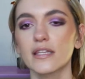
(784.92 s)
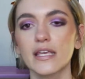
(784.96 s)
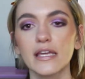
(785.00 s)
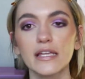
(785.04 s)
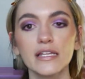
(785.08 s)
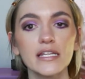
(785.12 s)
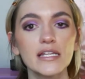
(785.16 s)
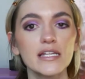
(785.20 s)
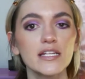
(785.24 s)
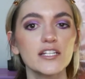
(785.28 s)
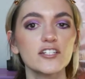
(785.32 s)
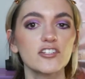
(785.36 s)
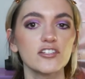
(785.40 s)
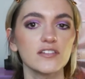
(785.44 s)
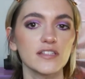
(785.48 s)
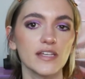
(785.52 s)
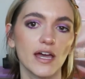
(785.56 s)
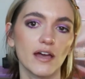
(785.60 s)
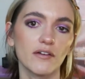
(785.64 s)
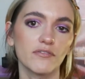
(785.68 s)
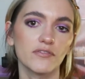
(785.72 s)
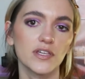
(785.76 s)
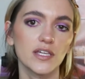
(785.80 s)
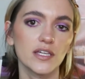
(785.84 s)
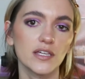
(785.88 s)
they didn't just
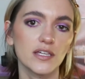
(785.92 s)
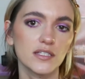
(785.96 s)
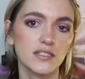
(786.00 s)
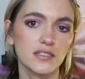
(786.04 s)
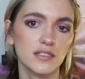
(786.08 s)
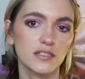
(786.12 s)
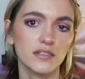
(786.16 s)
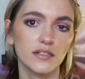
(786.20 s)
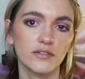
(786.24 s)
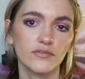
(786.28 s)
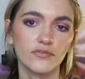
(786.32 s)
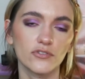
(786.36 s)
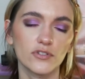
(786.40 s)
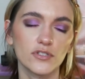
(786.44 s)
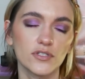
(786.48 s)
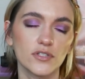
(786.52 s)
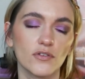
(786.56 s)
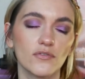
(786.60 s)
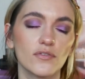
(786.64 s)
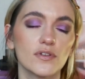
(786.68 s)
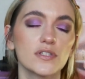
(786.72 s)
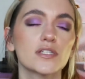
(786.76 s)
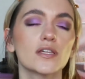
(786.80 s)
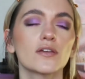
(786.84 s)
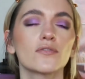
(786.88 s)
have Kiki's Delivery
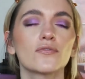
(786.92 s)
Service.